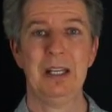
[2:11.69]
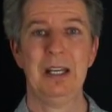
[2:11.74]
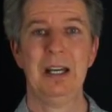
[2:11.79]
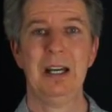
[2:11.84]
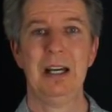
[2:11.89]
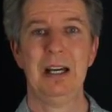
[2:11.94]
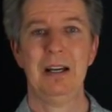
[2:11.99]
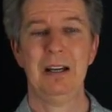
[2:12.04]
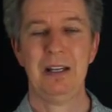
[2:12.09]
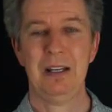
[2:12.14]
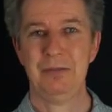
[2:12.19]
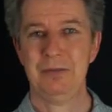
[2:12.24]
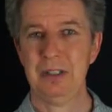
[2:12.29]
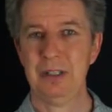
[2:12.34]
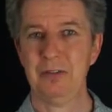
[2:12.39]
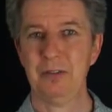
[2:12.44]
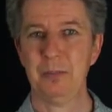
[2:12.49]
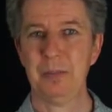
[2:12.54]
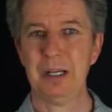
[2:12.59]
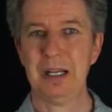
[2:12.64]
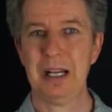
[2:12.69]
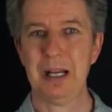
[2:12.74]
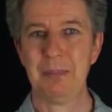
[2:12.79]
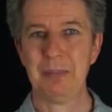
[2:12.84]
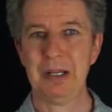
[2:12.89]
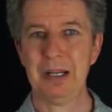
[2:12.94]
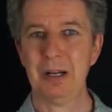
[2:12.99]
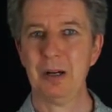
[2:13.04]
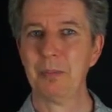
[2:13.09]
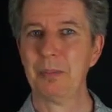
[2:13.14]
Have you ever been
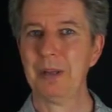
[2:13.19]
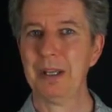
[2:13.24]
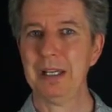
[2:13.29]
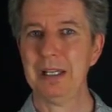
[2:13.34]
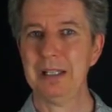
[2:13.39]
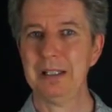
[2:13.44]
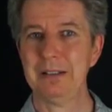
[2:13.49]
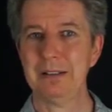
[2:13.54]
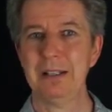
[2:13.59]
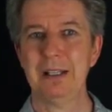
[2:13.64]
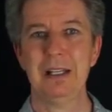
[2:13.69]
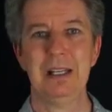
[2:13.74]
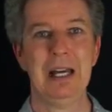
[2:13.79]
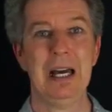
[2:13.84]
up in an airplane?